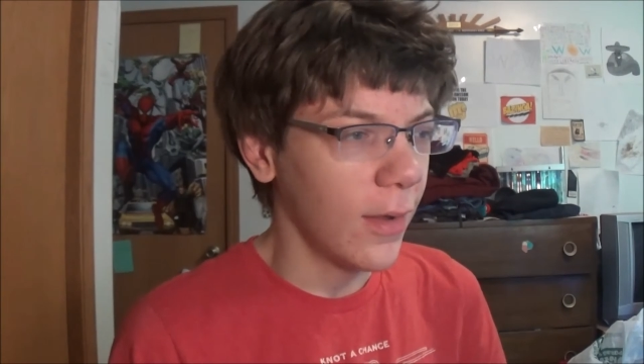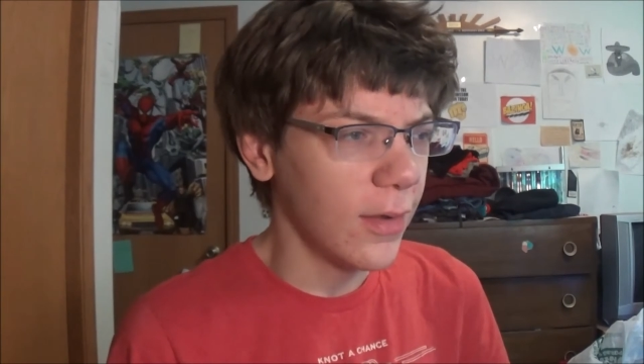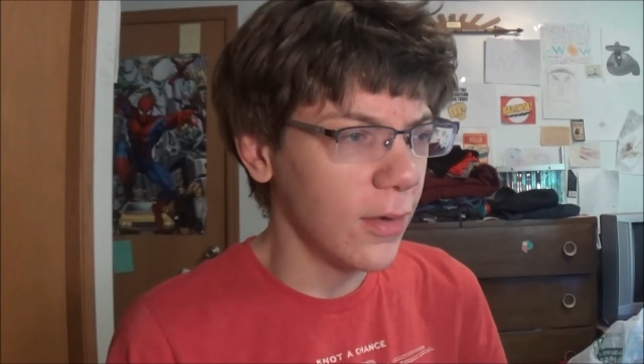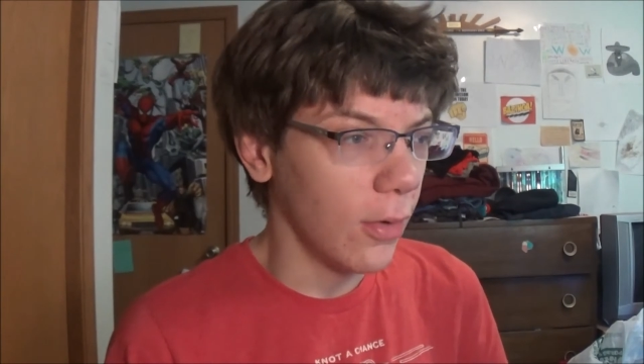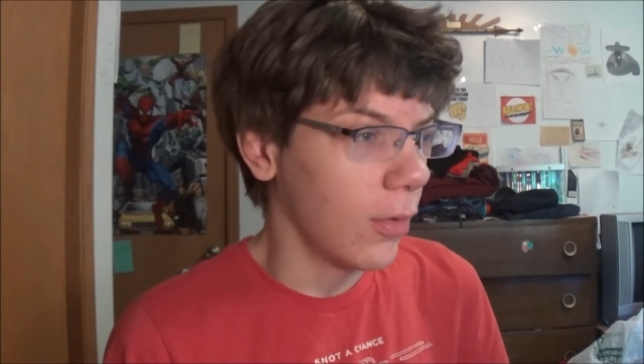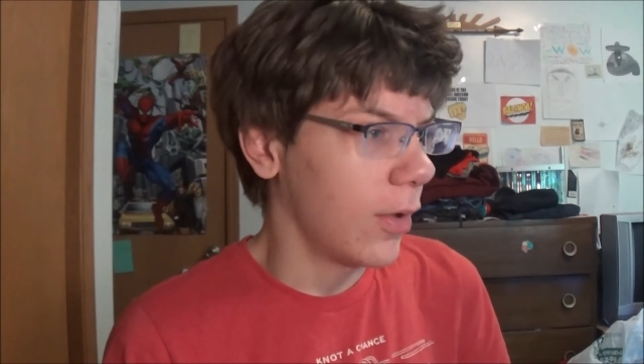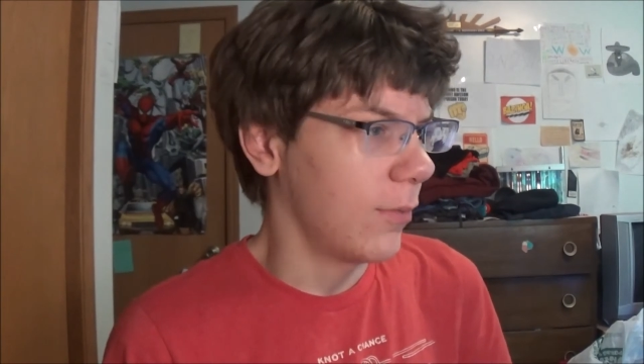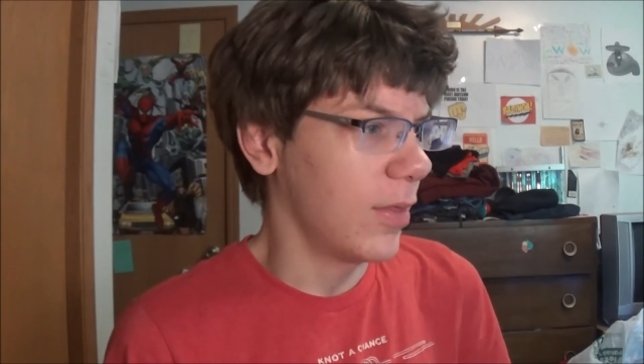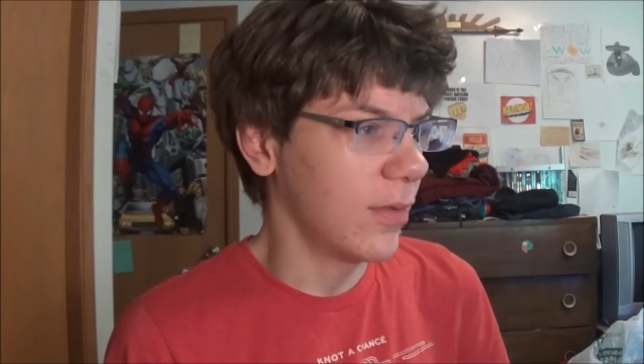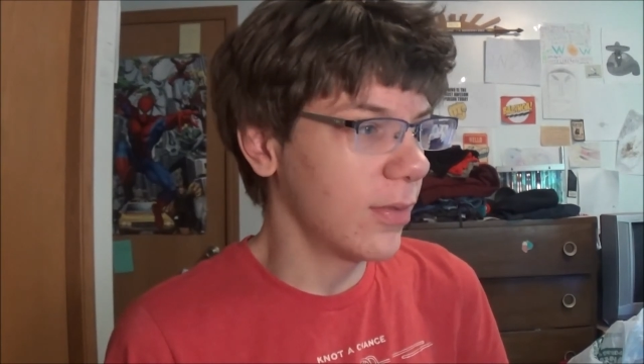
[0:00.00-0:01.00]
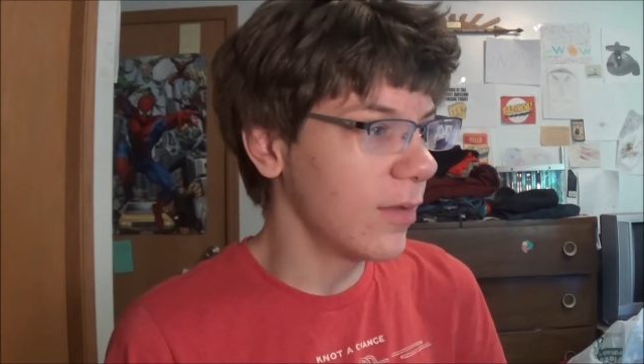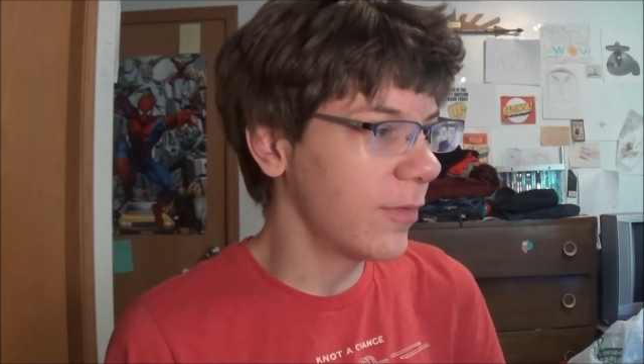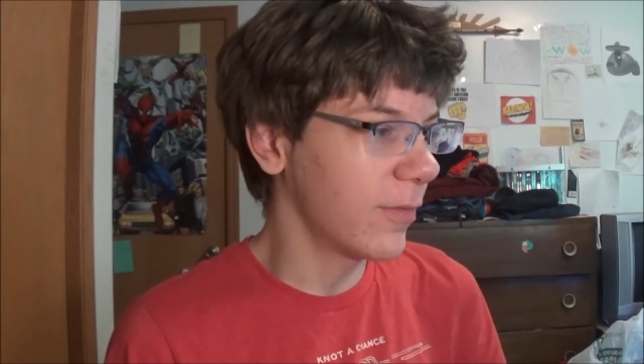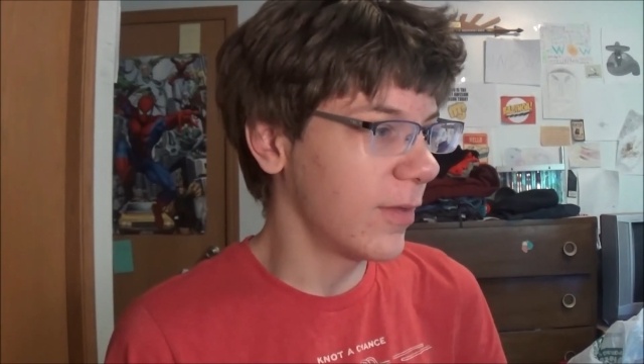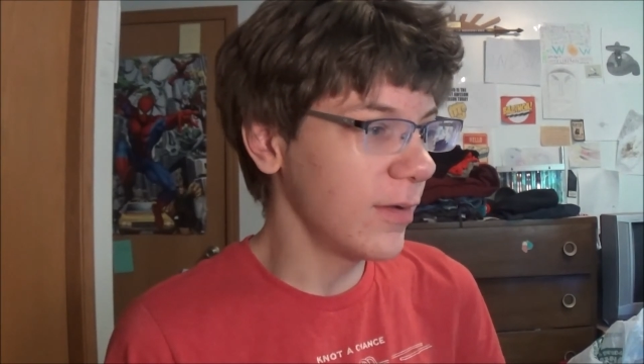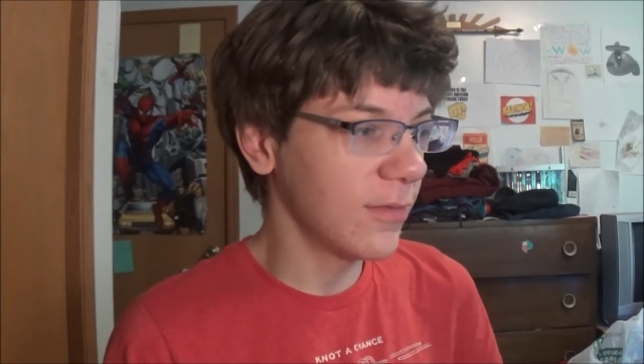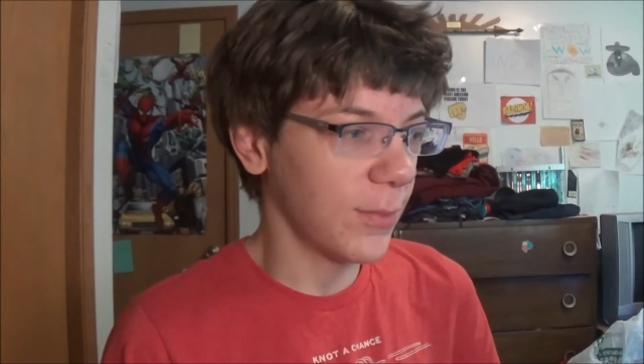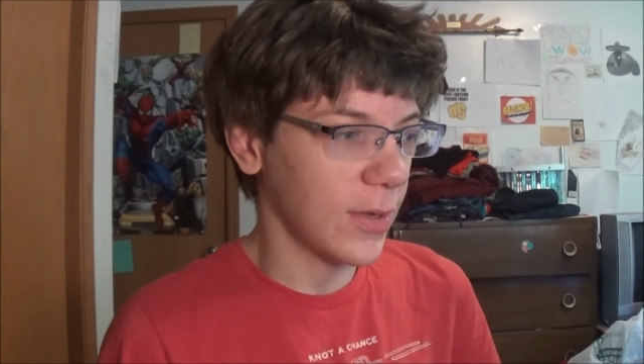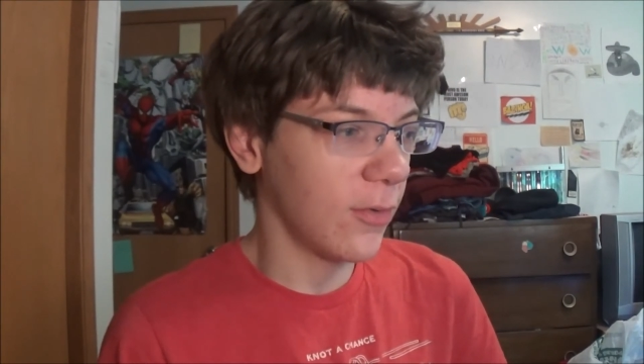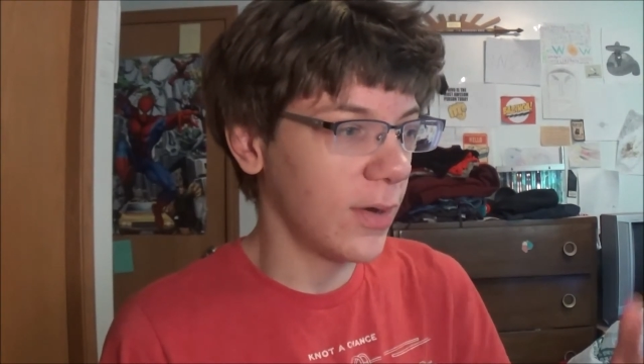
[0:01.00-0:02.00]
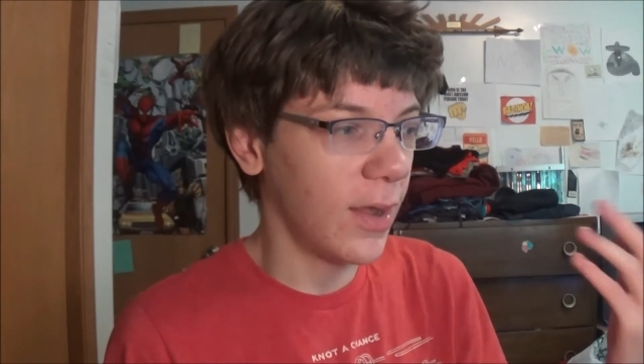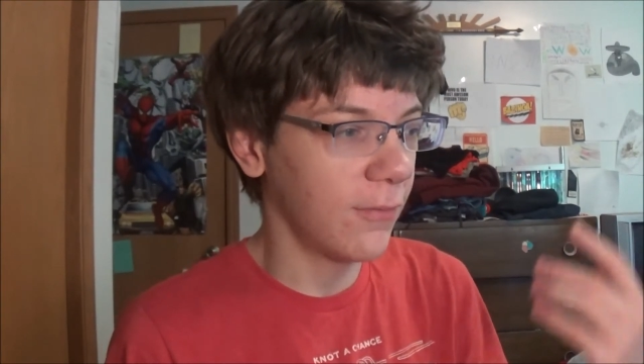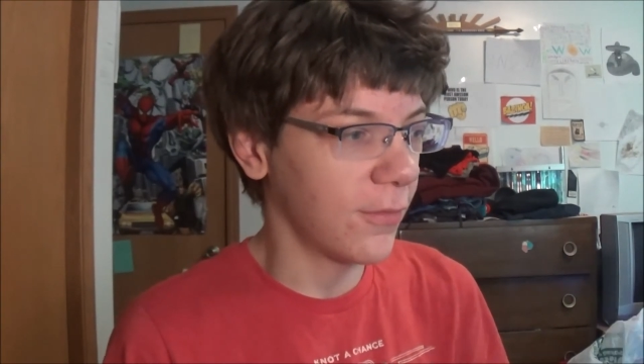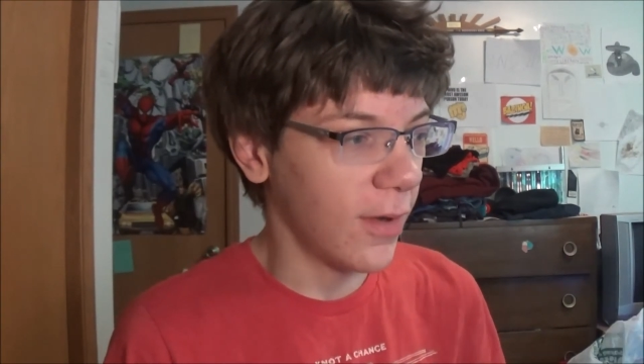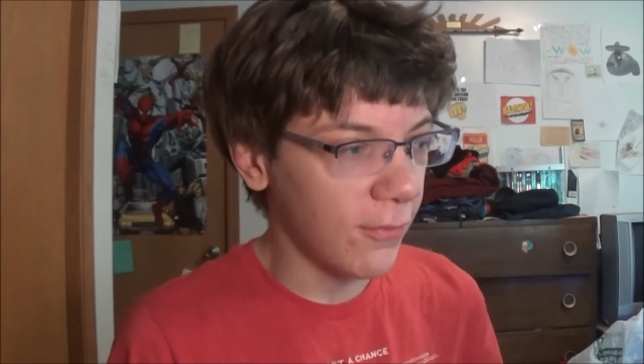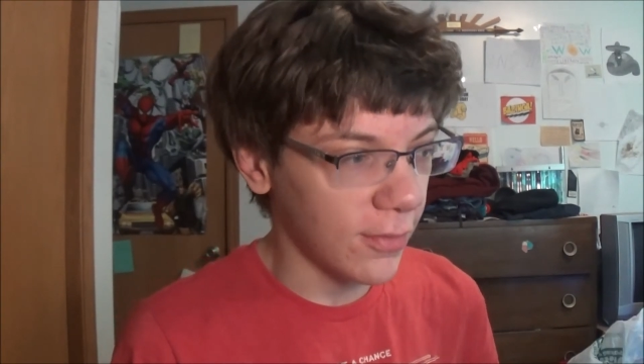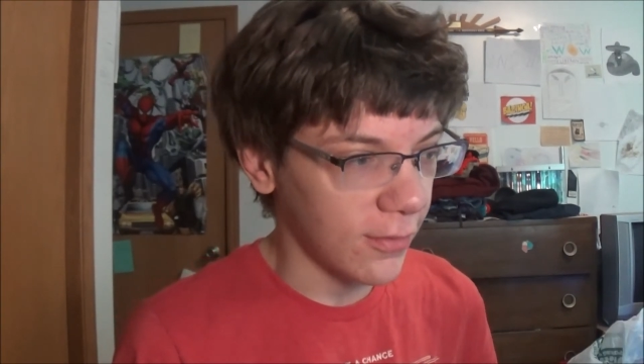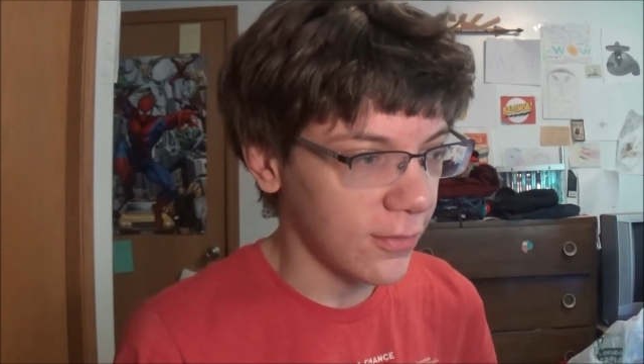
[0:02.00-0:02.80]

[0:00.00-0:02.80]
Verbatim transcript: You know, they, these things have been going on forever.